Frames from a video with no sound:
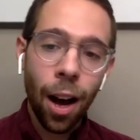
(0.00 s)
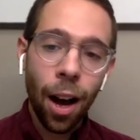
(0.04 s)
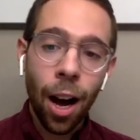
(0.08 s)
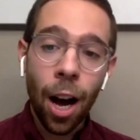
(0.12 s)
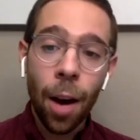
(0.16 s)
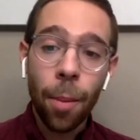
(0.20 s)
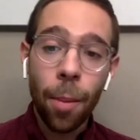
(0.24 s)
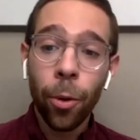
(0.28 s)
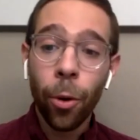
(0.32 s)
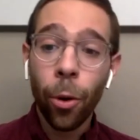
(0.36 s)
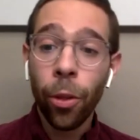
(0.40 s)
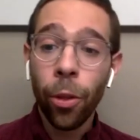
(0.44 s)

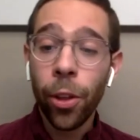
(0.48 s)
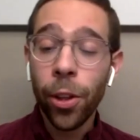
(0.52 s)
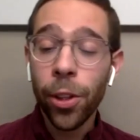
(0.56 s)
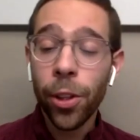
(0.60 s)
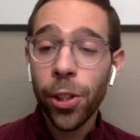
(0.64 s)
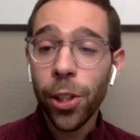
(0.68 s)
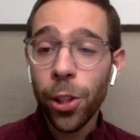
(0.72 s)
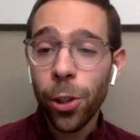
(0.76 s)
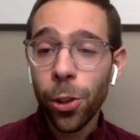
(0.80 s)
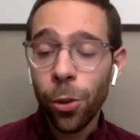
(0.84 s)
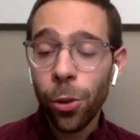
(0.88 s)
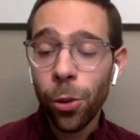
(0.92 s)
Um,
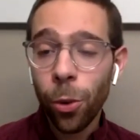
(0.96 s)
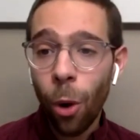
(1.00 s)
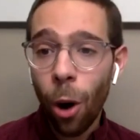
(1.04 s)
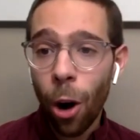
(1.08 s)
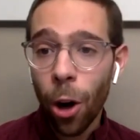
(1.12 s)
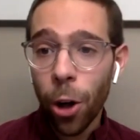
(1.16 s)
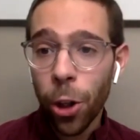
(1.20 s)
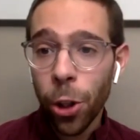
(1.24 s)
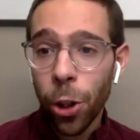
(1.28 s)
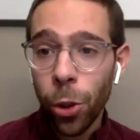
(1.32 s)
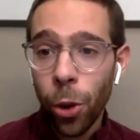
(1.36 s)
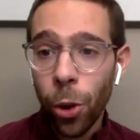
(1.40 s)
this is
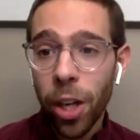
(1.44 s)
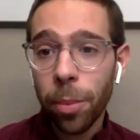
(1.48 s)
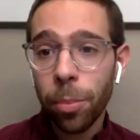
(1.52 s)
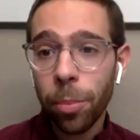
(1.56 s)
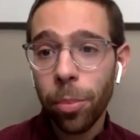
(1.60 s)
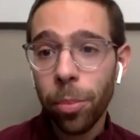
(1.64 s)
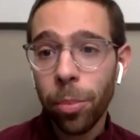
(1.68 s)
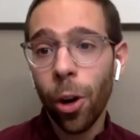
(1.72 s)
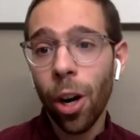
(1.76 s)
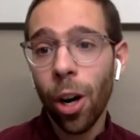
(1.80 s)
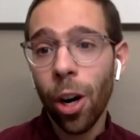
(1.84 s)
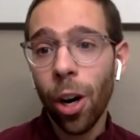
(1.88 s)
through a
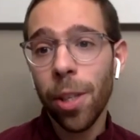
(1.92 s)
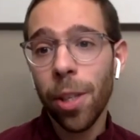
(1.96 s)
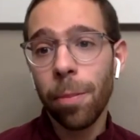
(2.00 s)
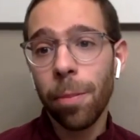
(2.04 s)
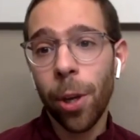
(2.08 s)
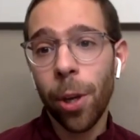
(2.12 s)
joint program,